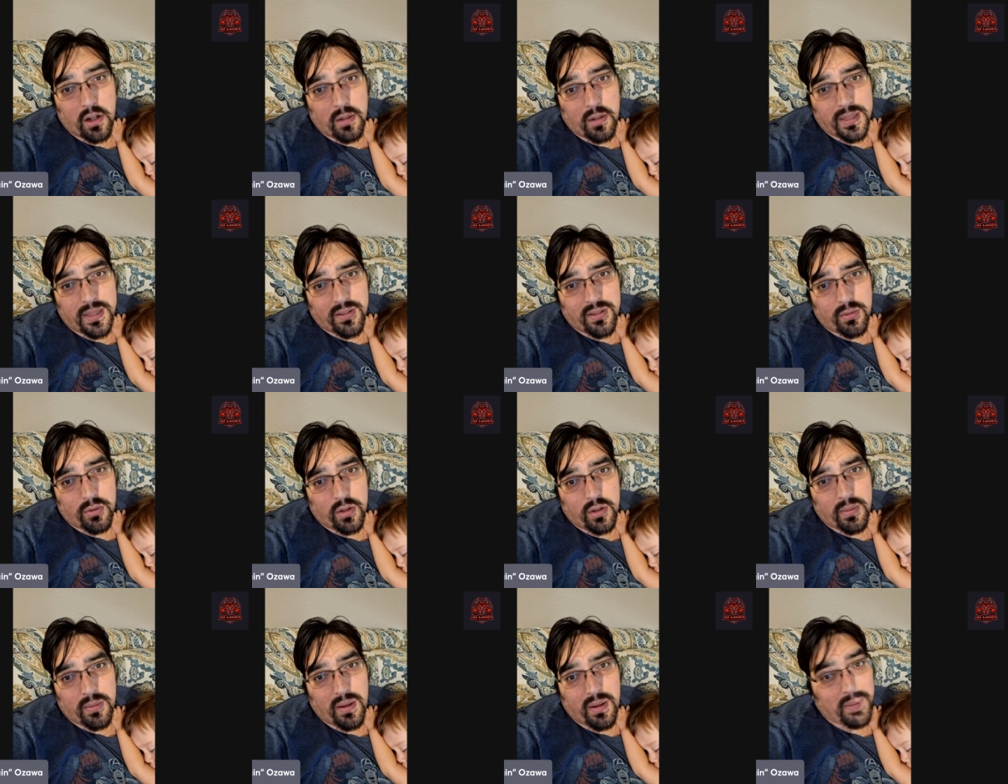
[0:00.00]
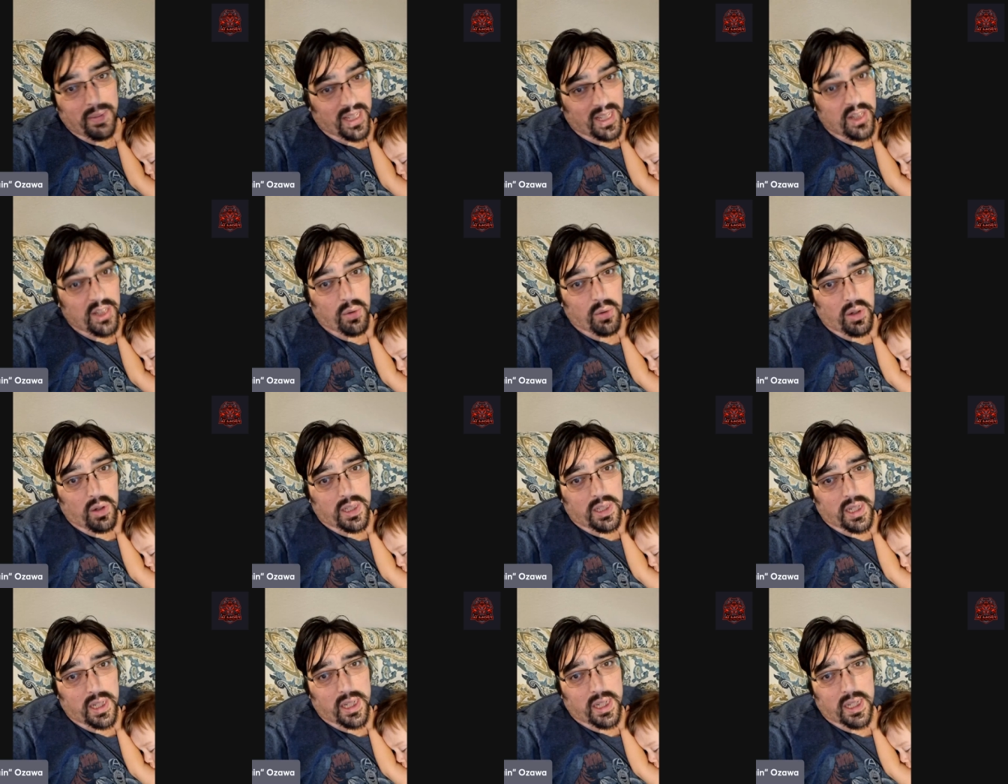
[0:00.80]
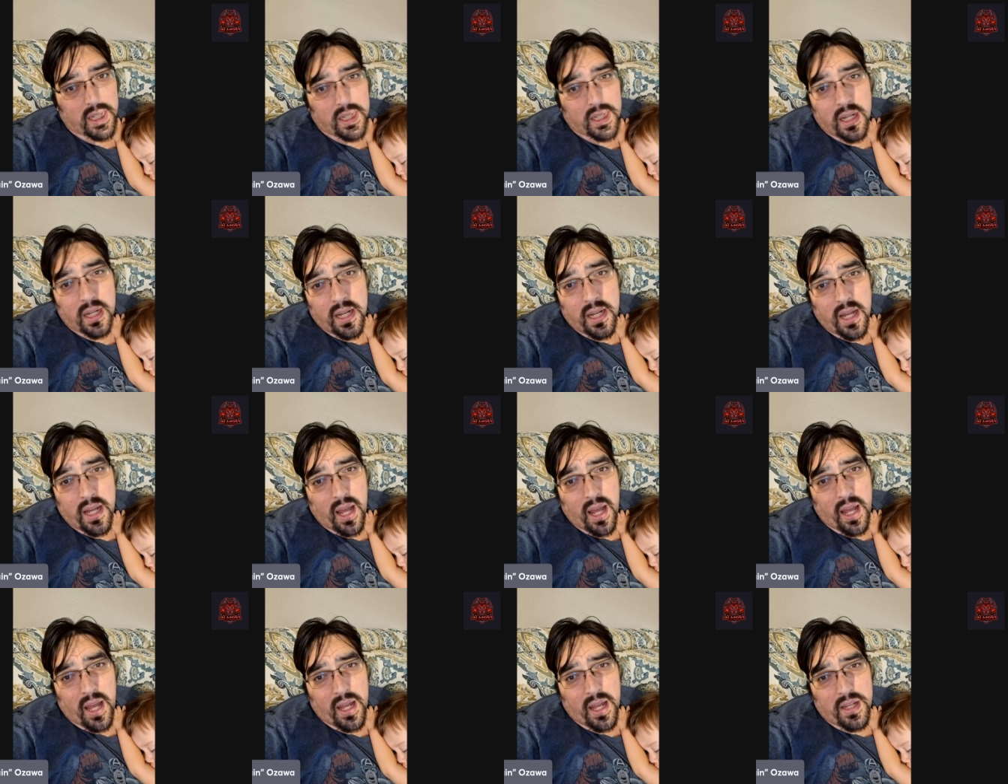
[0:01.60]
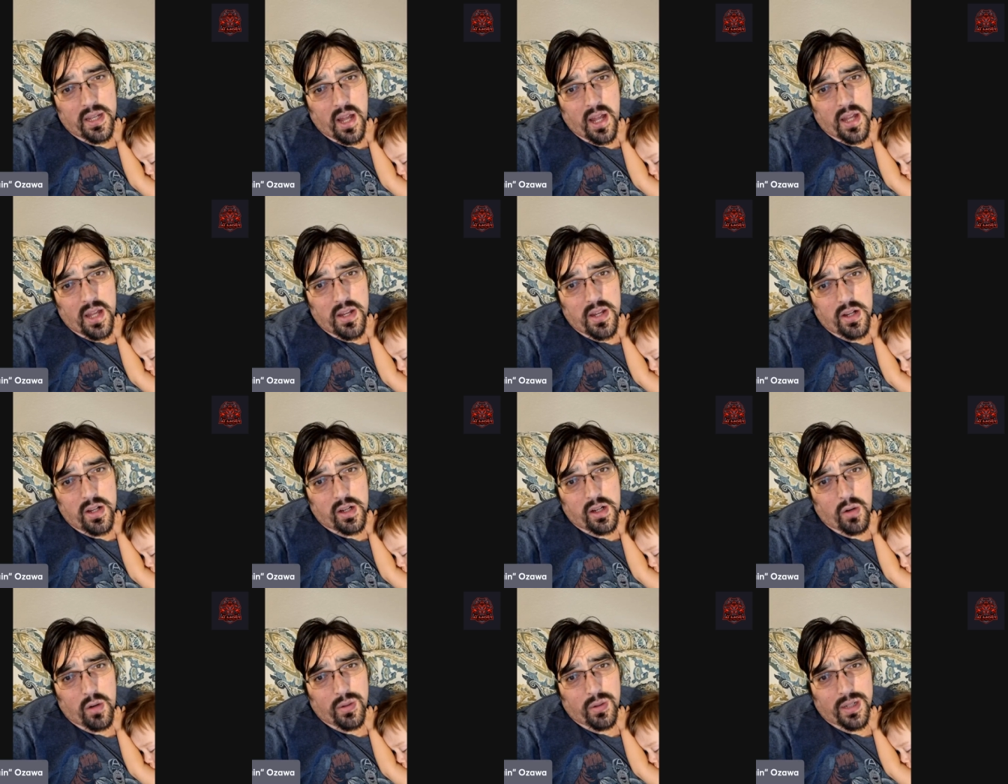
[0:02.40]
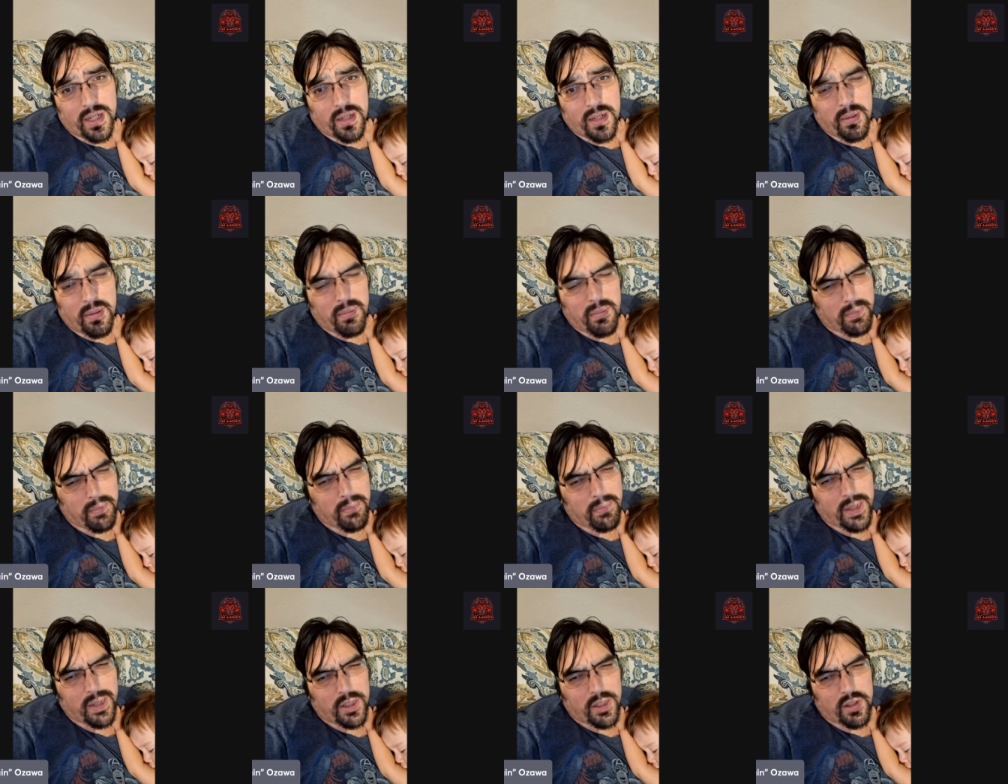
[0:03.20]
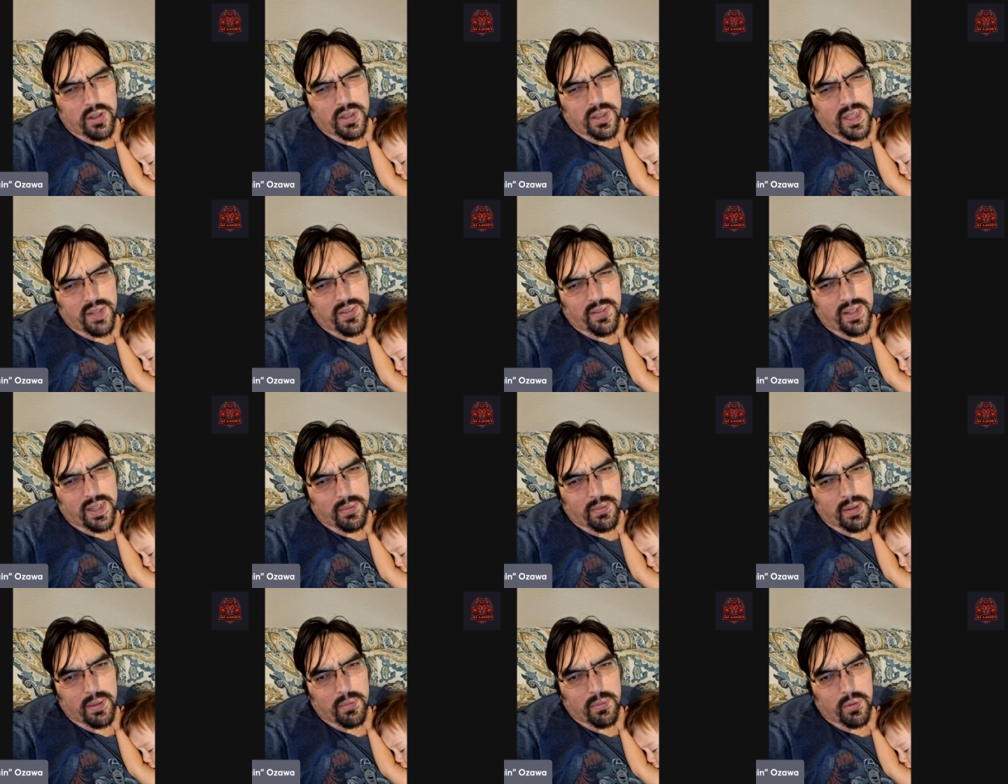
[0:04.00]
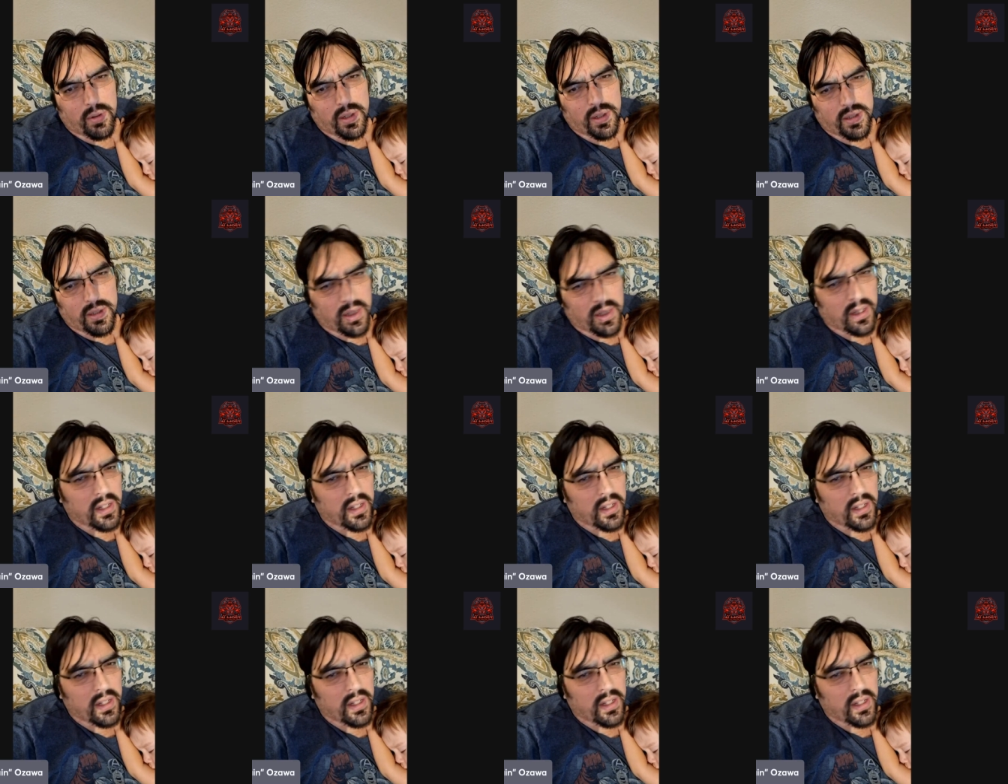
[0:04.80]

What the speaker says: armies have to worry about, because you are psychic, and you can go in him and make sure you save that command point.